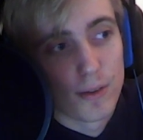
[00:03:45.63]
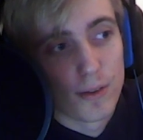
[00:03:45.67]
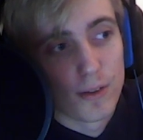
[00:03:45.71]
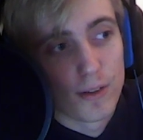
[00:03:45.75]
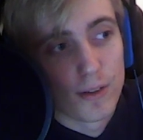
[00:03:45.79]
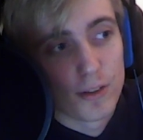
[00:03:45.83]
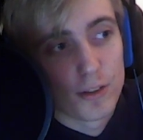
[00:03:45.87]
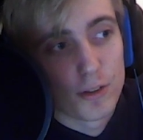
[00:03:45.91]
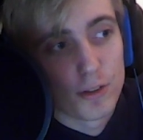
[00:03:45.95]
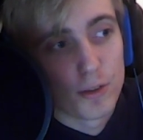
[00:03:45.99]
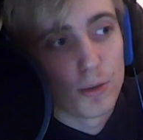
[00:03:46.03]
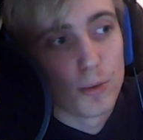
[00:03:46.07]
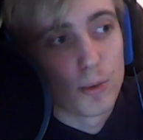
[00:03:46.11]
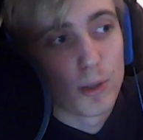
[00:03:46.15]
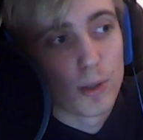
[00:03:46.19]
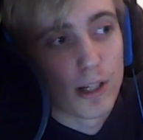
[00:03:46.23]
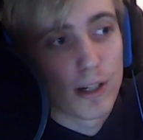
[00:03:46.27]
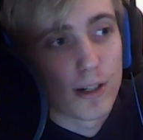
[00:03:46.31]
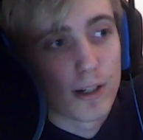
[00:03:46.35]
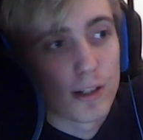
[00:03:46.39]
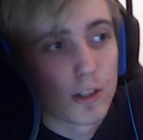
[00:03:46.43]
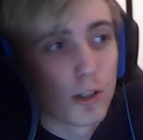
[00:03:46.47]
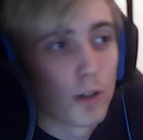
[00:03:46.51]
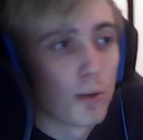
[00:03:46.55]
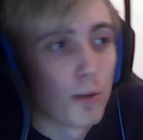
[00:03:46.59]
you wanna
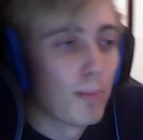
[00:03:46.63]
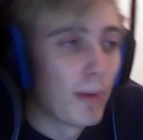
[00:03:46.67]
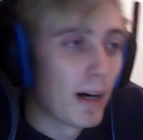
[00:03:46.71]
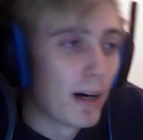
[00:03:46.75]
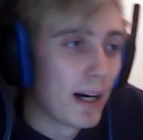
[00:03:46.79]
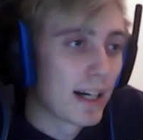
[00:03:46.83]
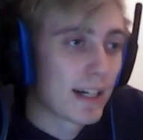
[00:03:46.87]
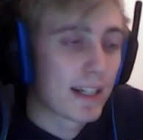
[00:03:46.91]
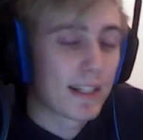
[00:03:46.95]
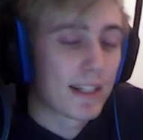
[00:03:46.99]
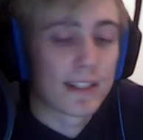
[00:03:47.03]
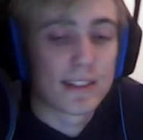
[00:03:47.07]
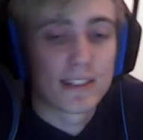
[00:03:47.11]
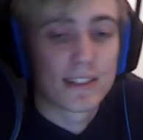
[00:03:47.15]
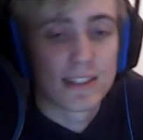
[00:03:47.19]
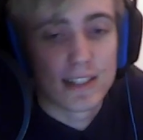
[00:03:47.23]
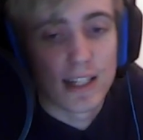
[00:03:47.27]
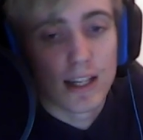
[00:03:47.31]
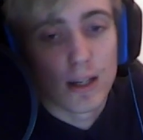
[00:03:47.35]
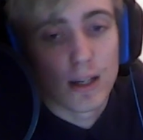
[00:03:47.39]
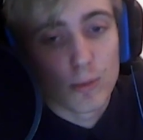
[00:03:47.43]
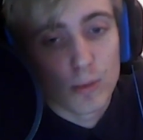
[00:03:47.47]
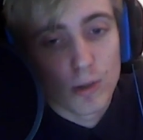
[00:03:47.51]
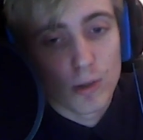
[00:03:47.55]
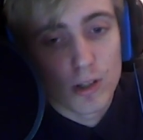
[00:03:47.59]
go back,
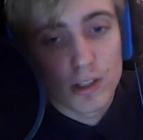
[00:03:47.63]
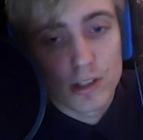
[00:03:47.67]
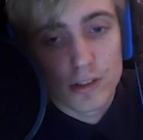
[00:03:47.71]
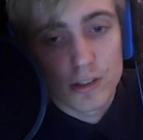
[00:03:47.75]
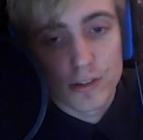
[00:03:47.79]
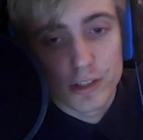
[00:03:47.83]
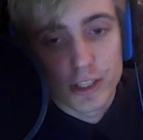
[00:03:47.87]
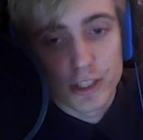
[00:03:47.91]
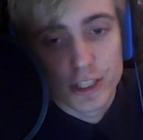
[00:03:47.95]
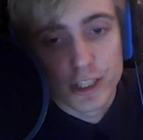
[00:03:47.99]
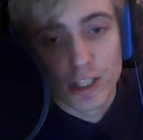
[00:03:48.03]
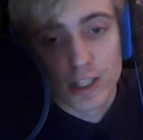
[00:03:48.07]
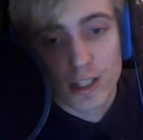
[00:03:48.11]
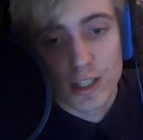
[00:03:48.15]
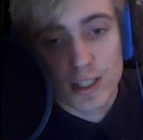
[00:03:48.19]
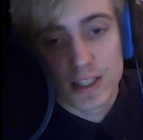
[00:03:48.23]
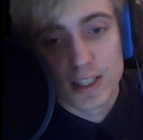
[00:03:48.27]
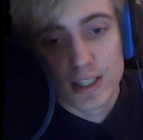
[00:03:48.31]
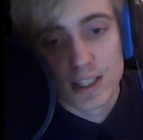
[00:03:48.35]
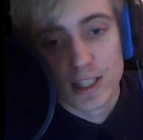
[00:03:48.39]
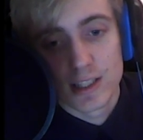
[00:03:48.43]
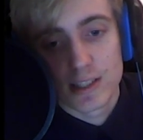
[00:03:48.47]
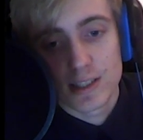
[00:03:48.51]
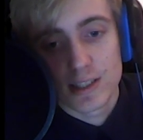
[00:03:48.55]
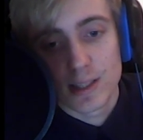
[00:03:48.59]
sell one of your Dark
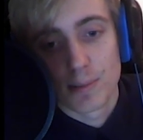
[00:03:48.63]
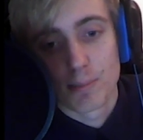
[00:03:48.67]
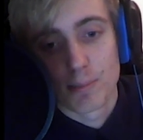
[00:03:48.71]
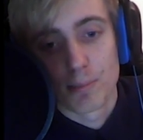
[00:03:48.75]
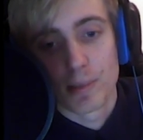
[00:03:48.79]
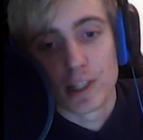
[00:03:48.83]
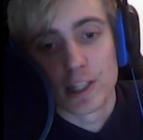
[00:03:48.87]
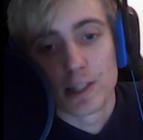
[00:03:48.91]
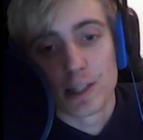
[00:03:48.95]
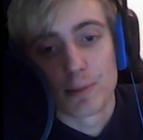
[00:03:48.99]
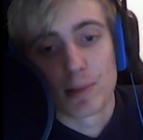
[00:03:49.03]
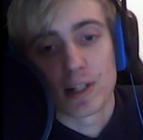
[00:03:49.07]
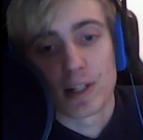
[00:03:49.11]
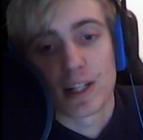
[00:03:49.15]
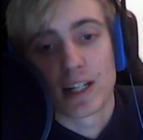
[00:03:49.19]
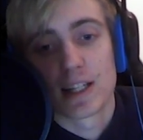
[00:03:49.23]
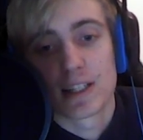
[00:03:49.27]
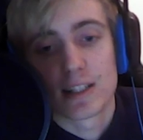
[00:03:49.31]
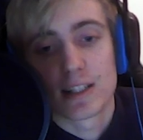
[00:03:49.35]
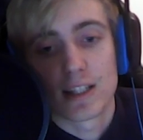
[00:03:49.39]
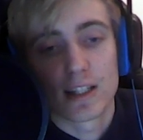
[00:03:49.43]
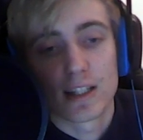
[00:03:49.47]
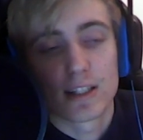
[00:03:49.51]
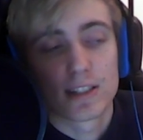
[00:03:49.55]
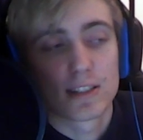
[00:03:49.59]
Seals, and pick up a
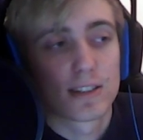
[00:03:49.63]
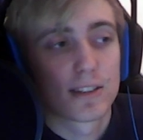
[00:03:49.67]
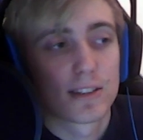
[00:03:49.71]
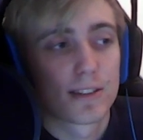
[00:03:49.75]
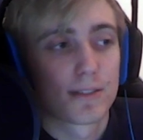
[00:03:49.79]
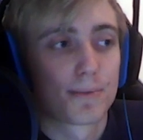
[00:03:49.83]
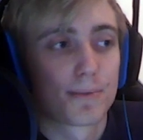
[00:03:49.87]
Catalyst.